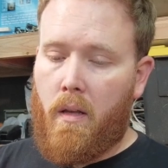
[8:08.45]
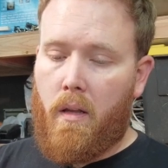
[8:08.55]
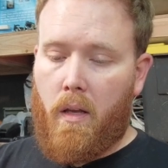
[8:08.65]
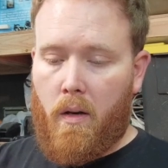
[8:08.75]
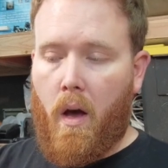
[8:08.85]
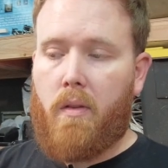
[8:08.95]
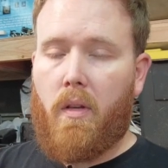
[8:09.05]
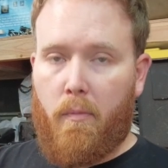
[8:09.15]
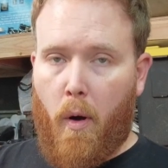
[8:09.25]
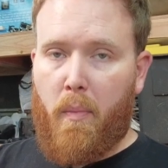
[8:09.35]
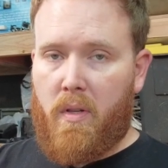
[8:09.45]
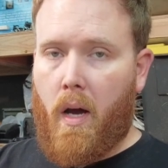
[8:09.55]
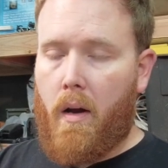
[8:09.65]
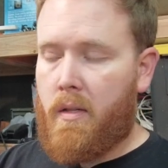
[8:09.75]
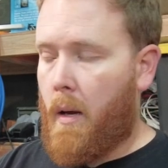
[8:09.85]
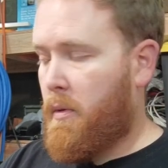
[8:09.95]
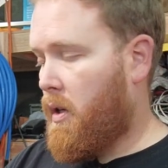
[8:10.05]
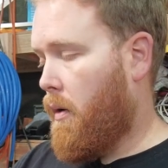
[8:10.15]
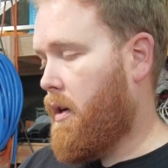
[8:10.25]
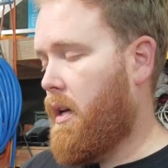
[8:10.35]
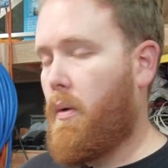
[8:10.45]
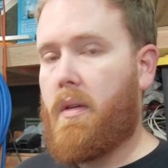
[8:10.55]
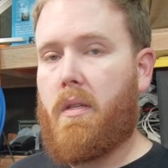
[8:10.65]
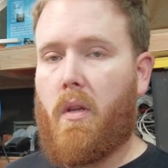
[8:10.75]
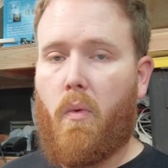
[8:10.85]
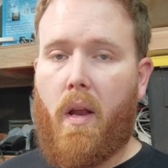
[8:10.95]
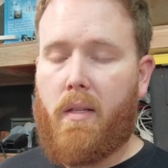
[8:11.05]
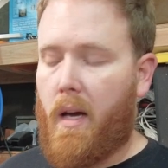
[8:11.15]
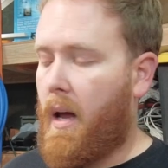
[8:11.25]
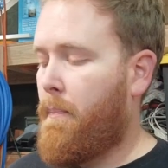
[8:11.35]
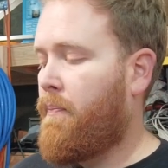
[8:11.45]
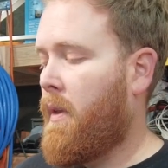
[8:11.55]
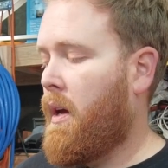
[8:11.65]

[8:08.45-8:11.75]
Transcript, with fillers: the nozzle to pump your tires up, so it decreases the run time.